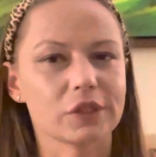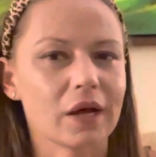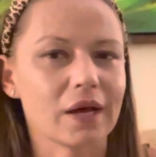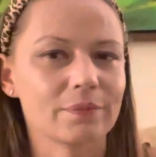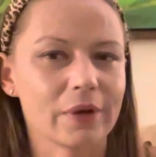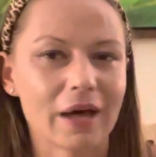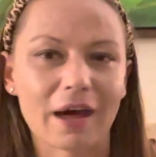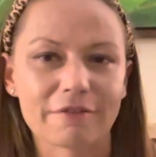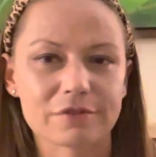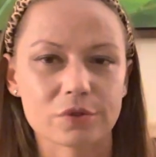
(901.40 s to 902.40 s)
time we
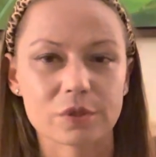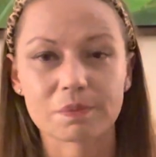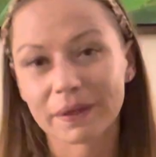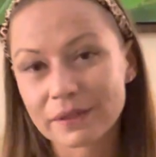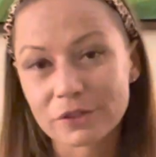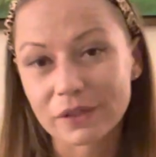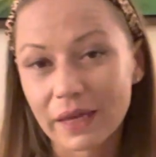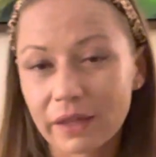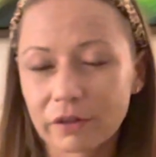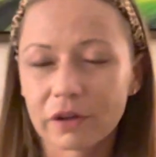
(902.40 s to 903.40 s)
have to spend
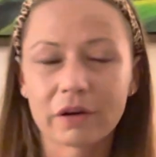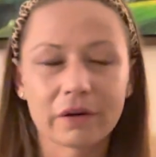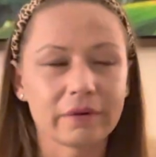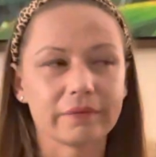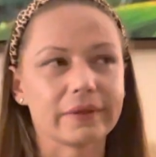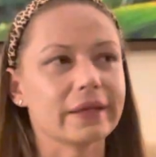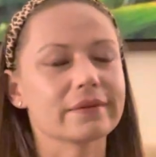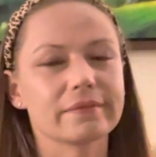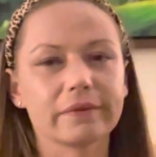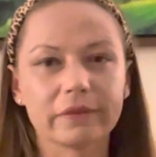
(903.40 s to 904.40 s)
together, like
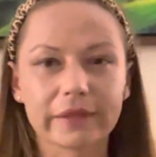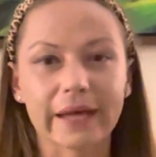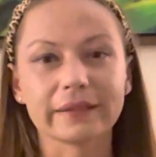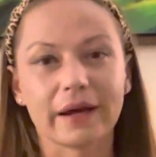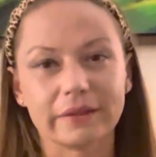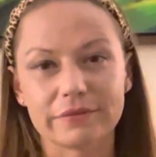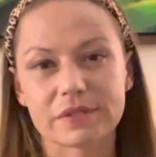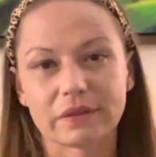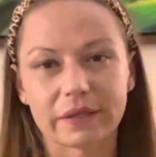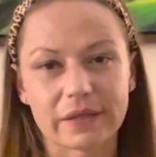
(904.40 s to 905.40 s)
that kind of
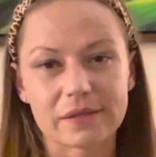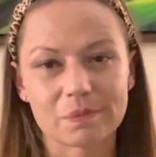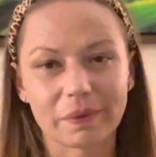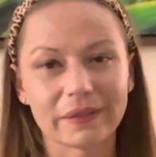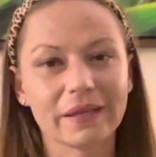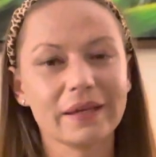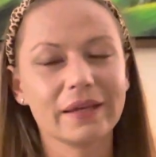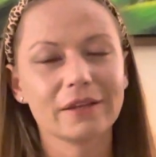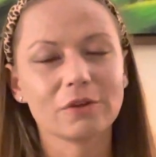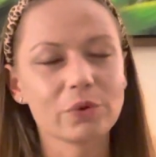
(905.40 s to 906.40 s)
silliness. But
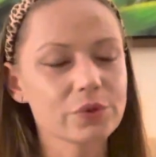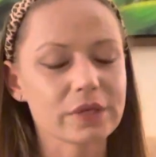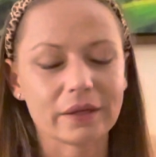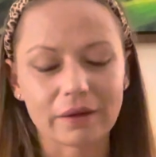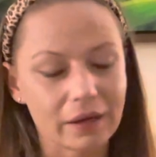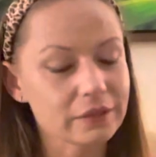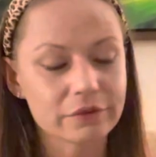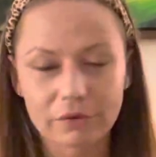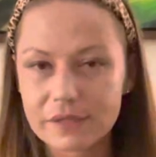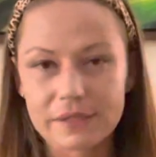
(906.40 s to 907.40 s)
those are not the
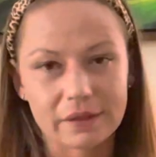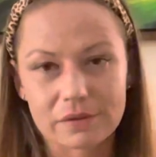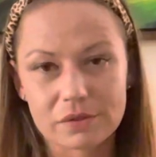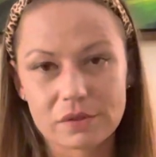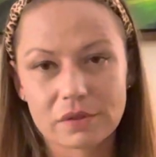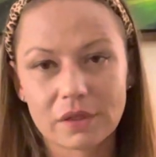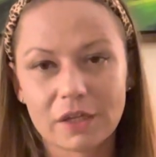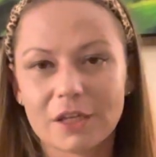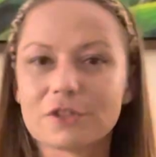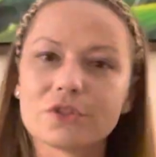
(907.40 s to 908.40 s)
reasons
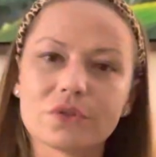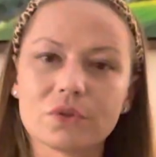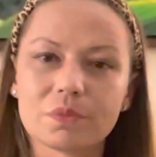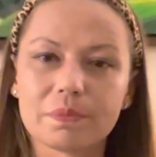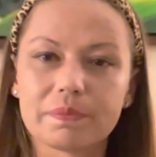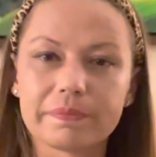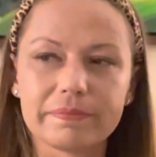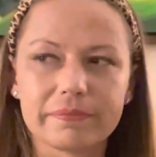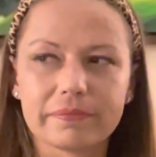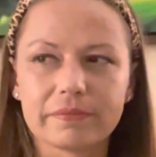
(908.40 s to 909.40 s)
to
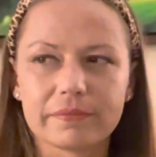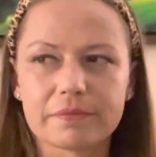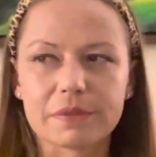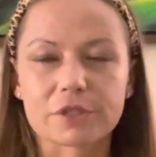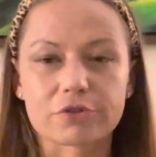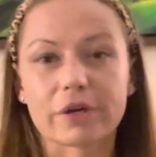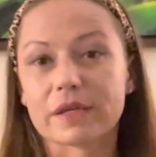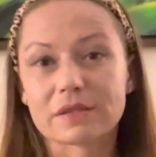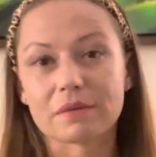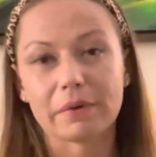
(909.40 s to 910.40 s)
be
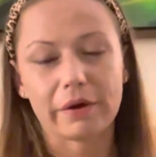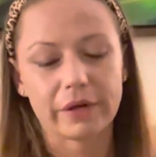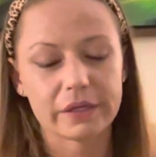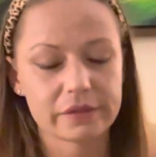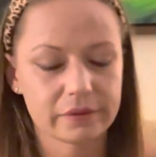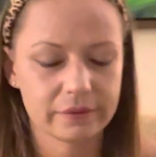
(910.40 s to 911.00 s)
stressed about it.